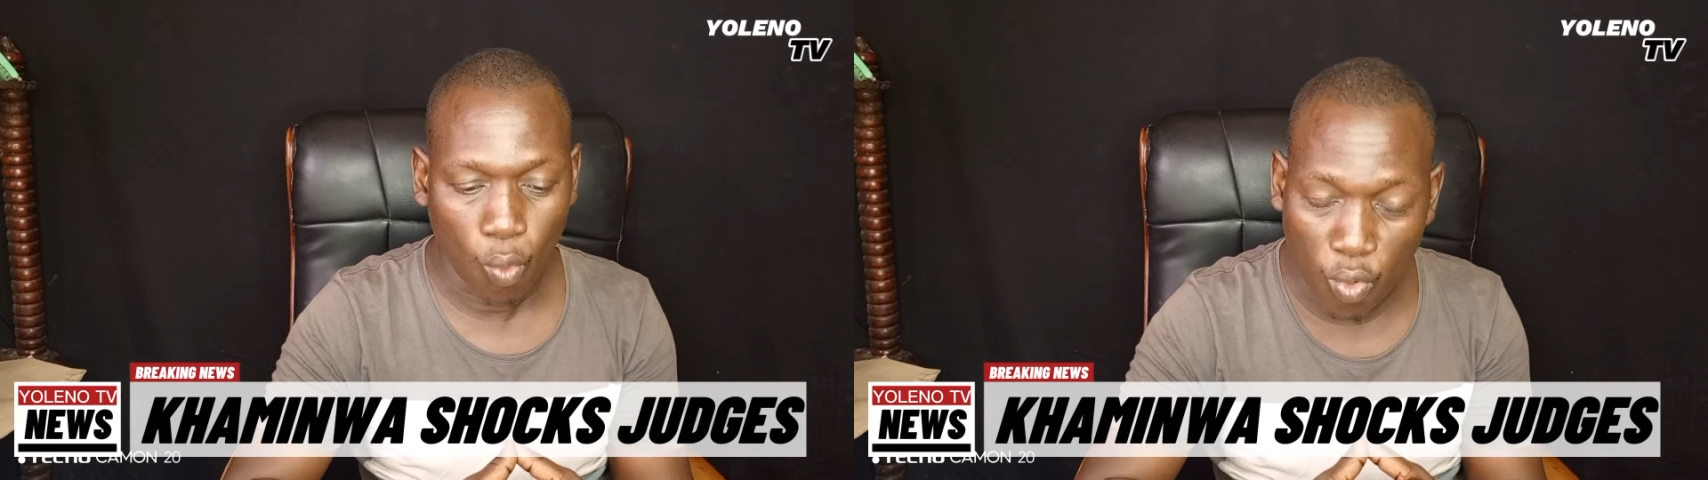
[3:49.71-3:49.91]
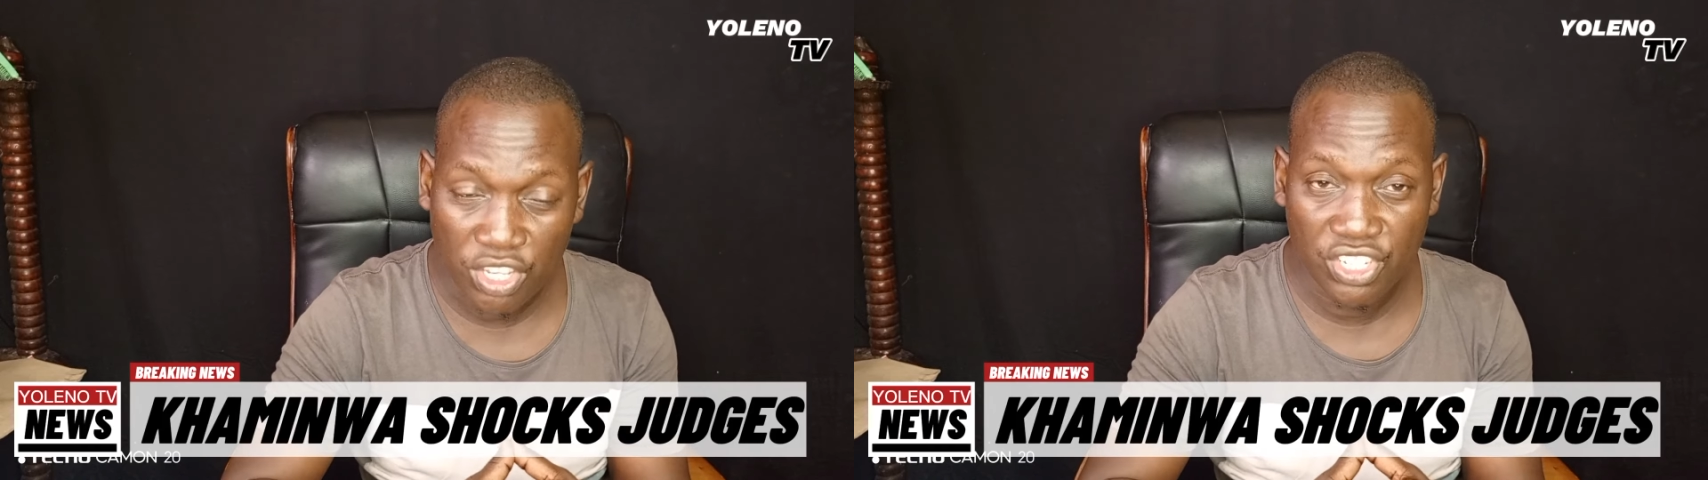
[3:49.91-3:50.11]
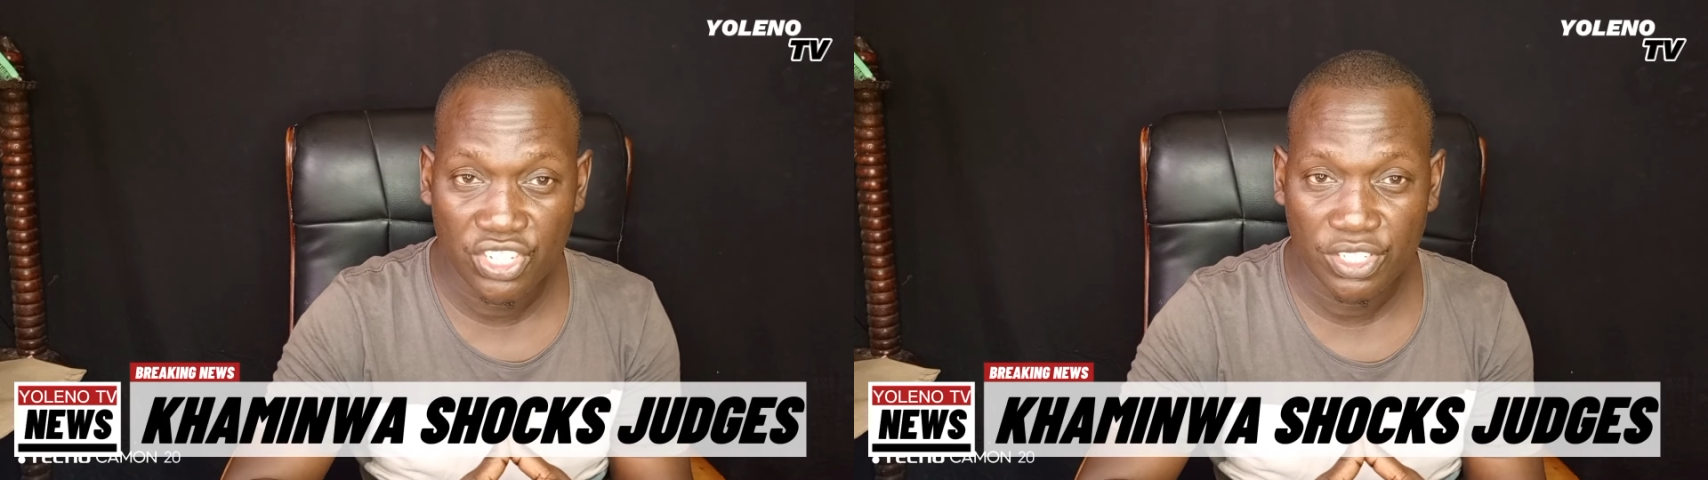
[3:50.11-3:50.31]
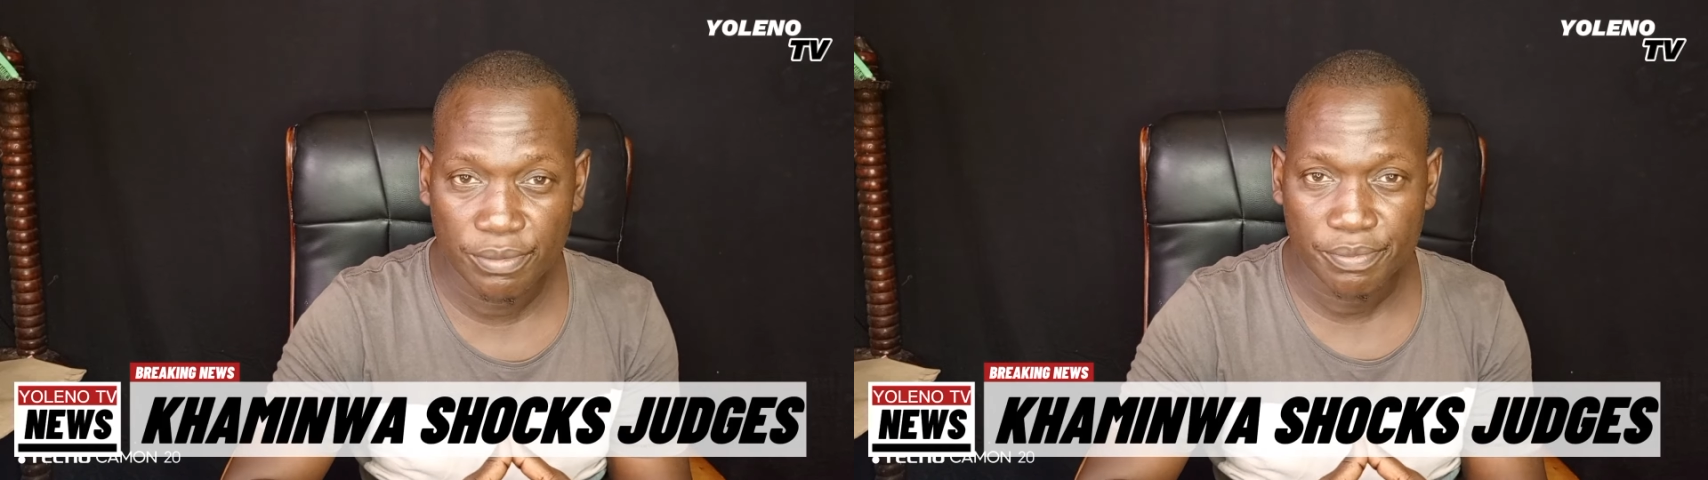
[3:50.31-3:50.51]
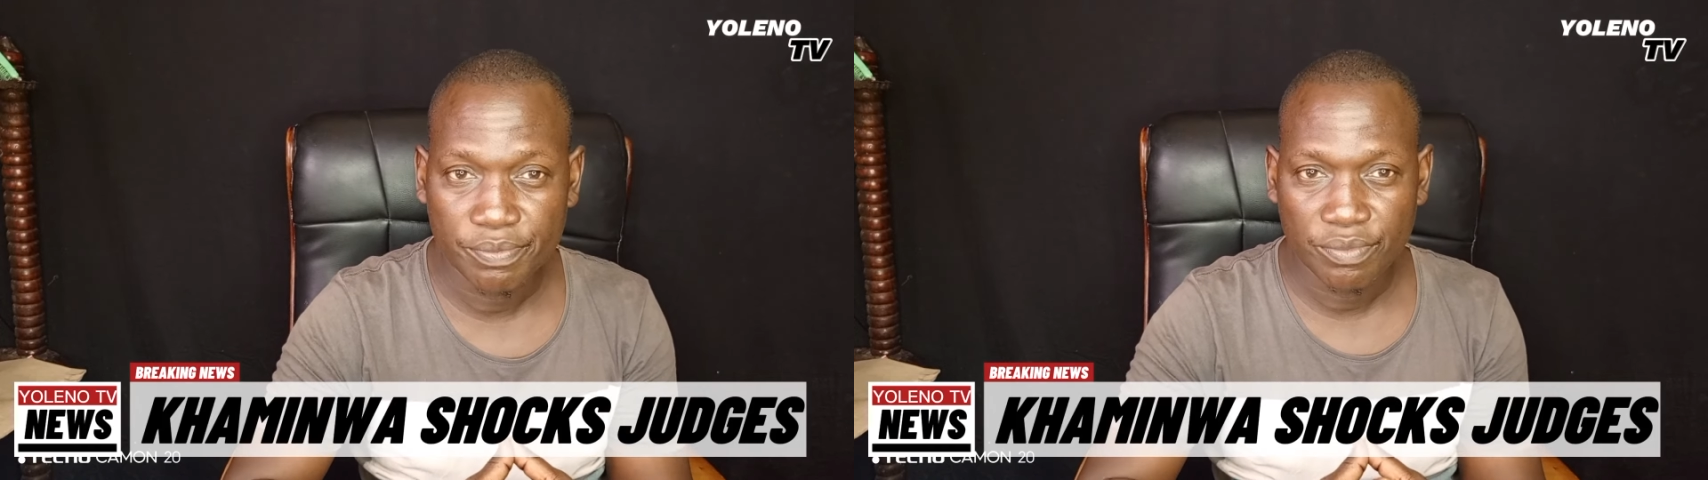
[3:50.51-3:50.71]
which
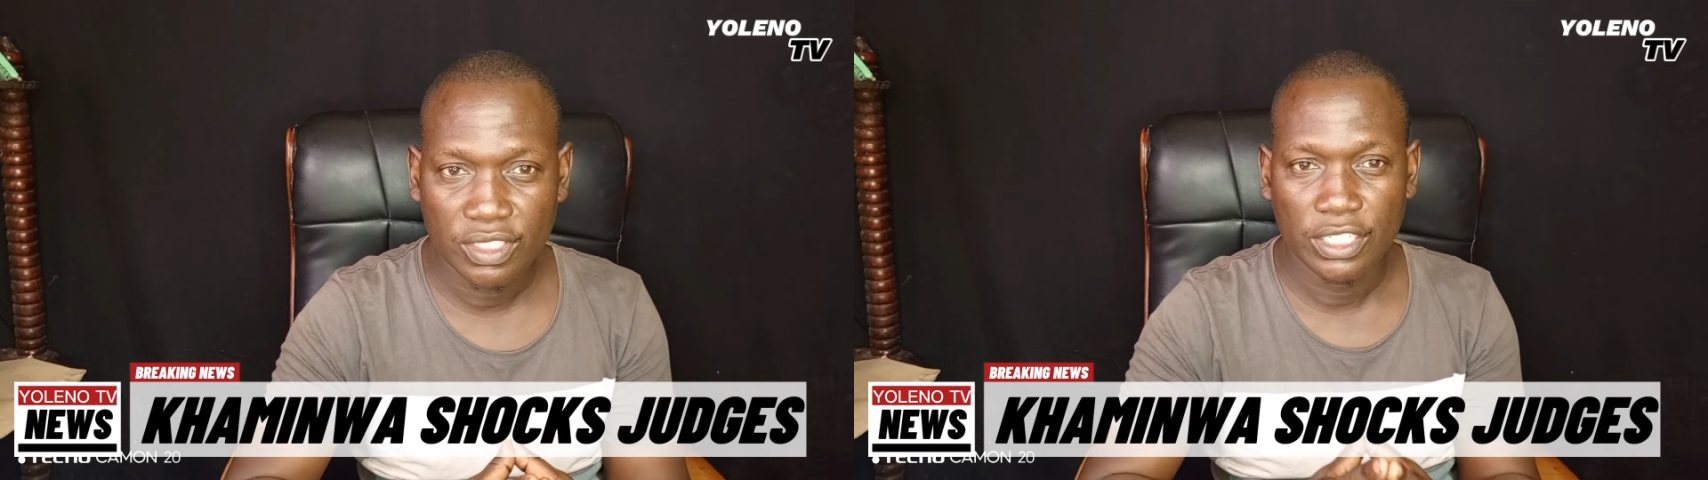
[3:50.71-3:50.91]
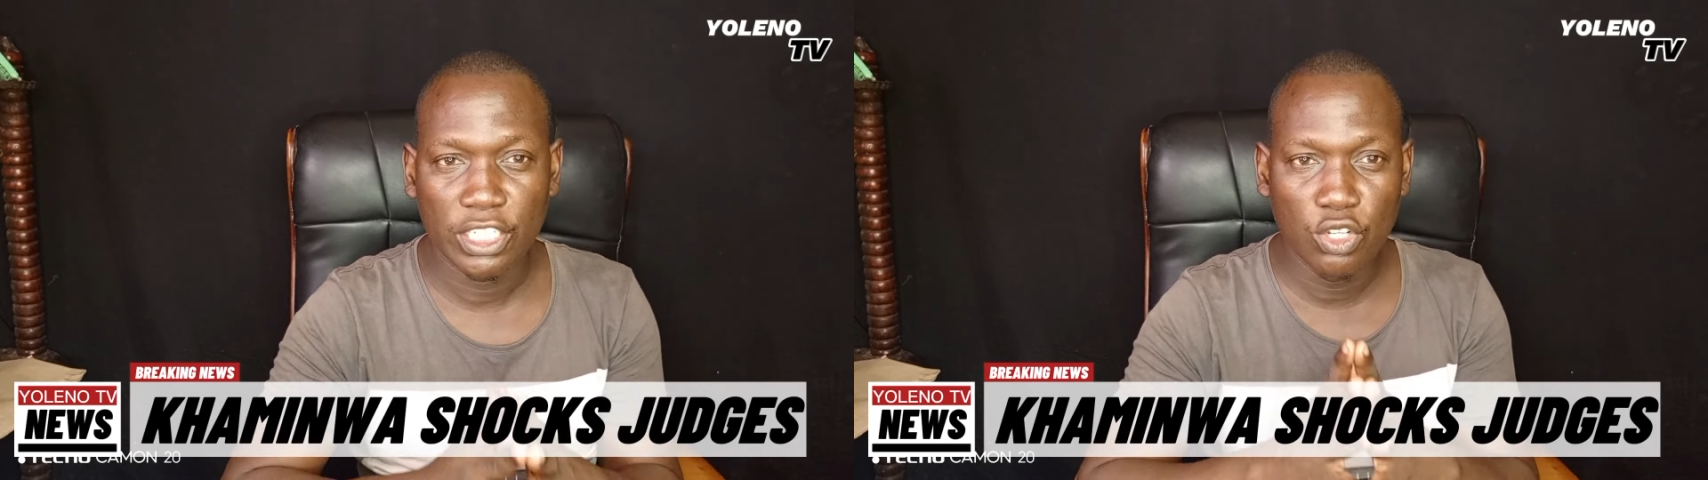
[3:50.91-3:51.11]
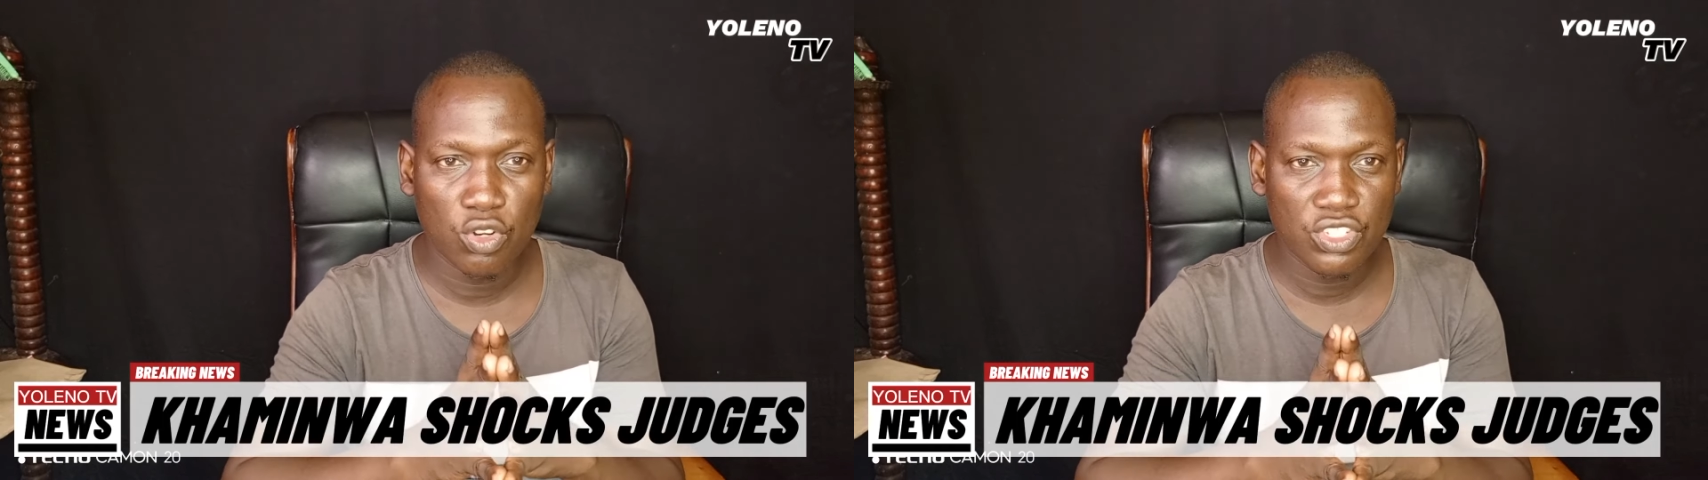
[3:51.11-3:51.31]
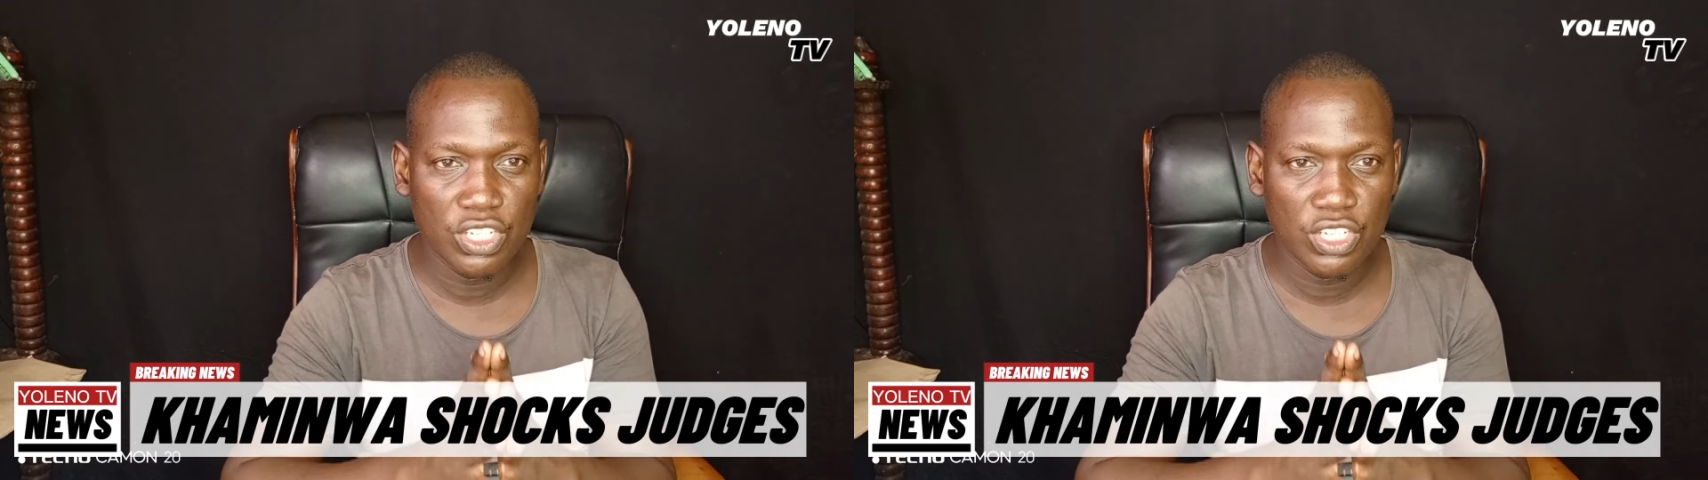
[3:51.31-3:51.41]
did not